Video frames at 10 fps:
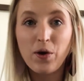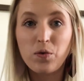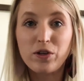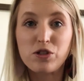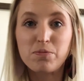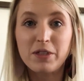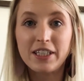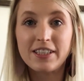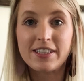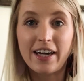which
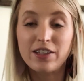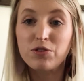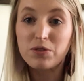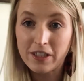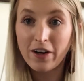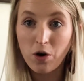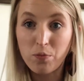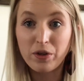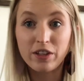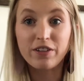means that you stay home
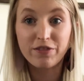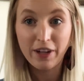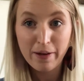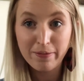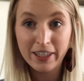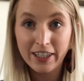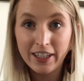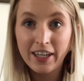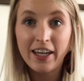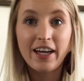with your
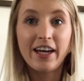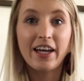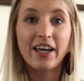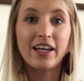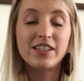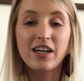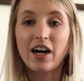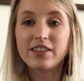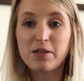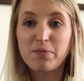family and
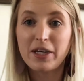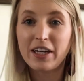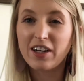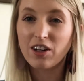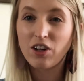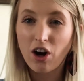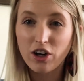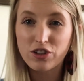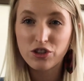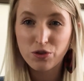not to be in a
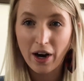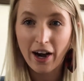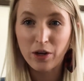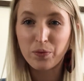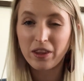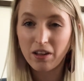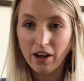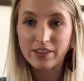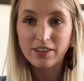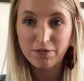large crowd with
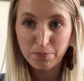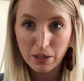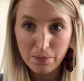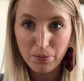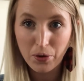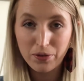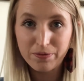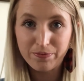lots of people.